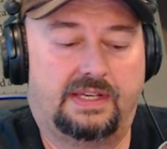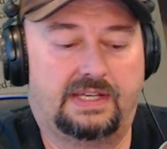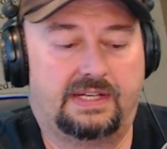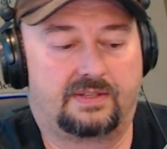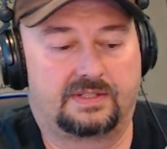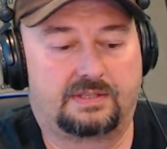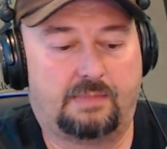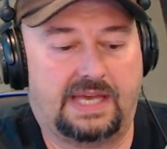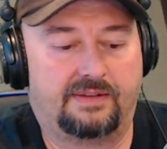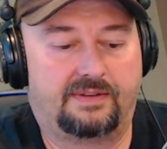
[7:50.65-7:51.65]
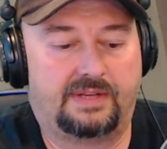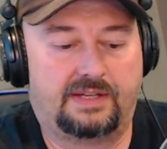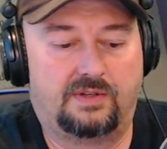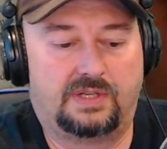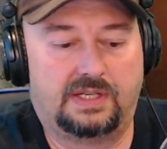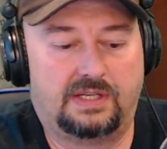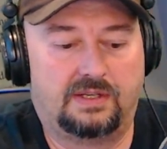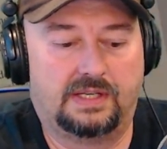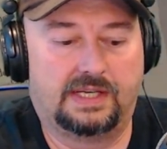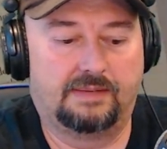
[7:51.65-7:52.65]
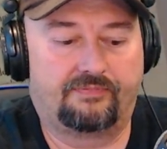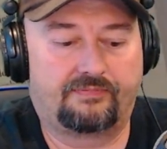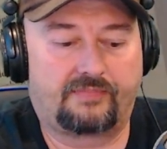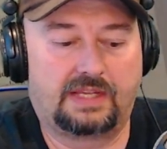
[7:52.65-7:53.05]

And it talks about how you can um,